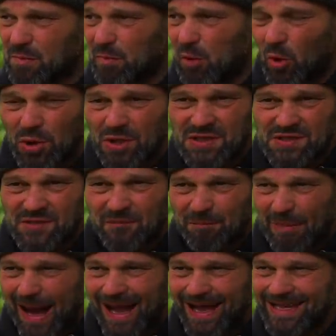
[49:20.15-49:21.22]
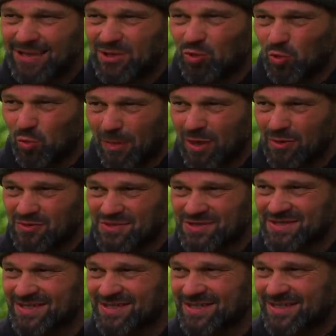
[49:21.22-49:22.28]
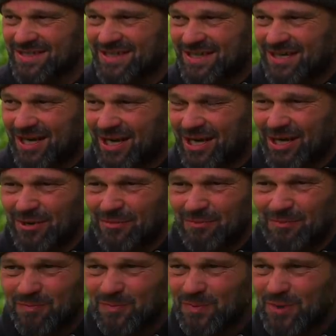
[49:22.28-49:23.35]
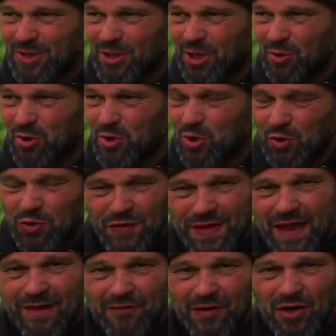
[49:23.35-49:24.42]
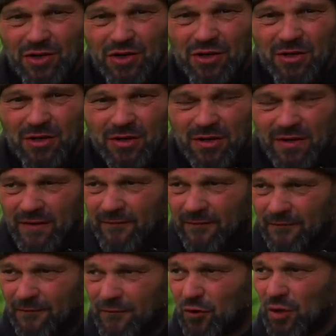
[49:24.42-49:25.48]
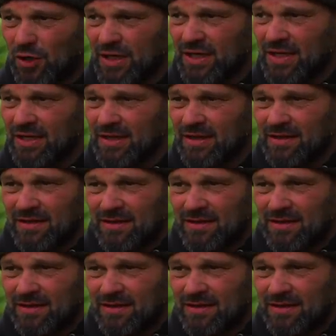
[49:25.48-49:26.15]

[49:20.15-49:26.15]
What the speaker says: points of pain almost, you know, you're never going to fully